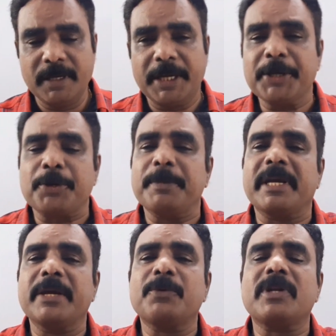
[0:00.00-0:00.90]
It
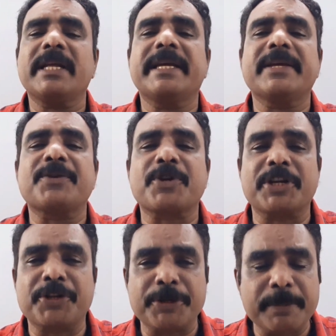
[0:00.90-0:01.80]
behaves like a
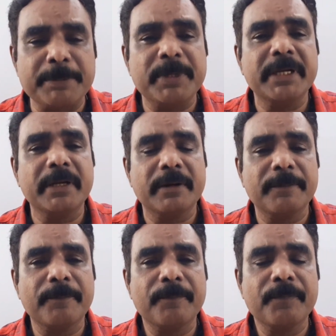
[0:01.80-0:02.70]
stretched membrane,
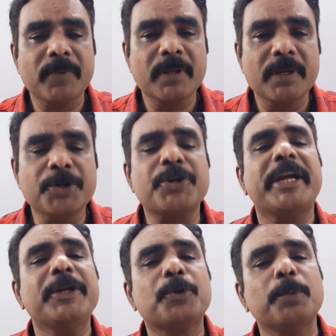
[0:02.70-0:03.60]

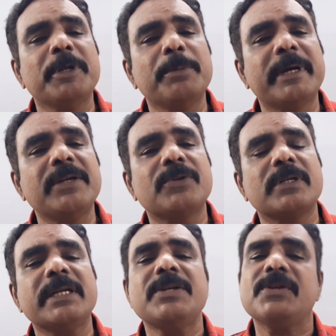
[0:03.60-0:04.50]
trying to
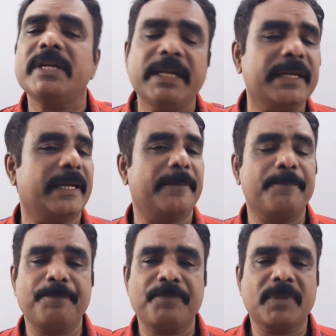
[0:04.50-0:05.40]
minimize its area.
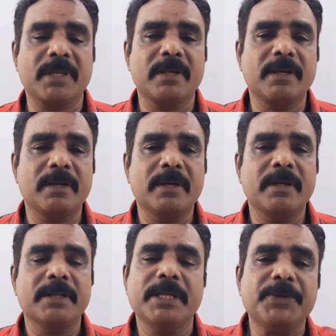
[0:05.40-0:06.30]

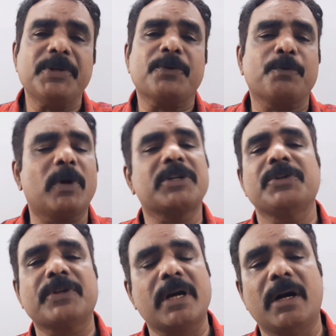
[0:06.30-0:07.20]
This is what
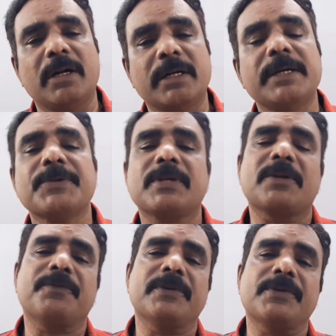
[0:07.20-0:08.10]
is called
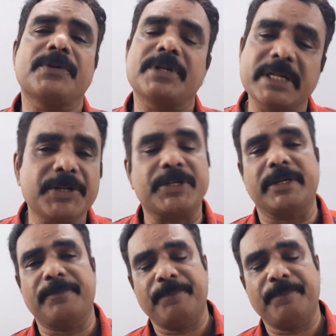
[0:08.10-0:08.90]
surface tension.